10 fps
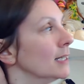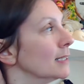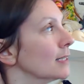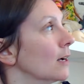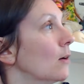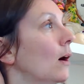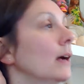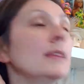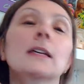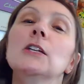So
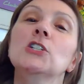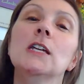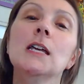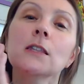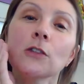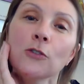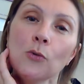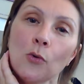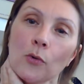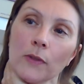I think she either
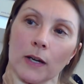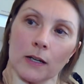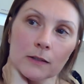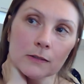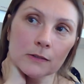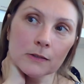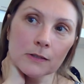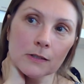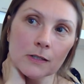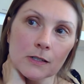thought that
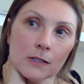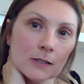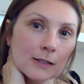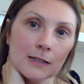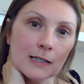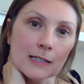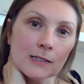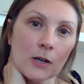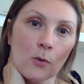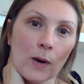there's
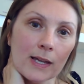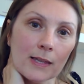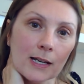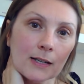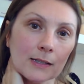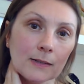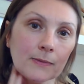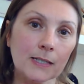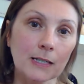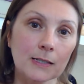no way they're going to
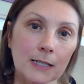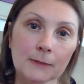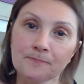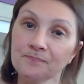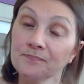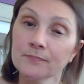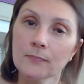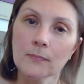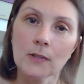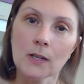send it,
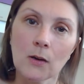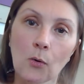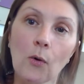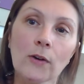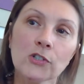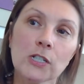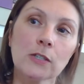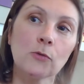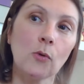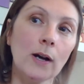or else
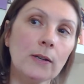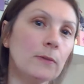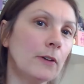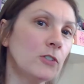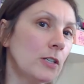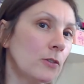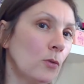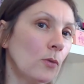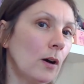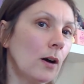I don't know if she
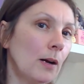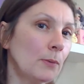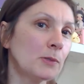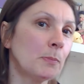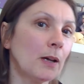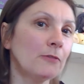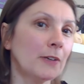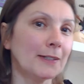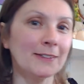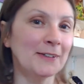thought that I was
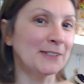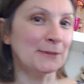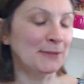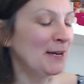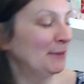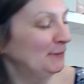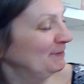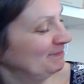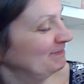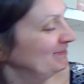bluffing. I don't know.
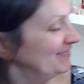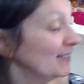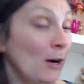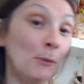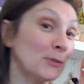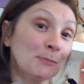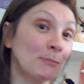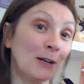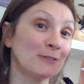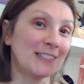I wasn't
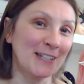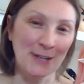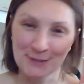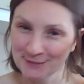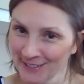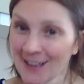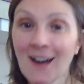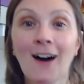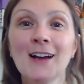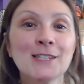bluffing, no.
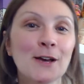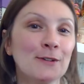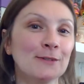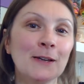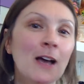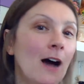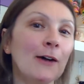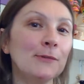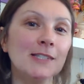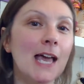I
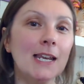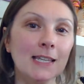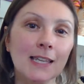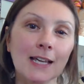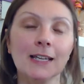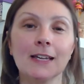don't say anything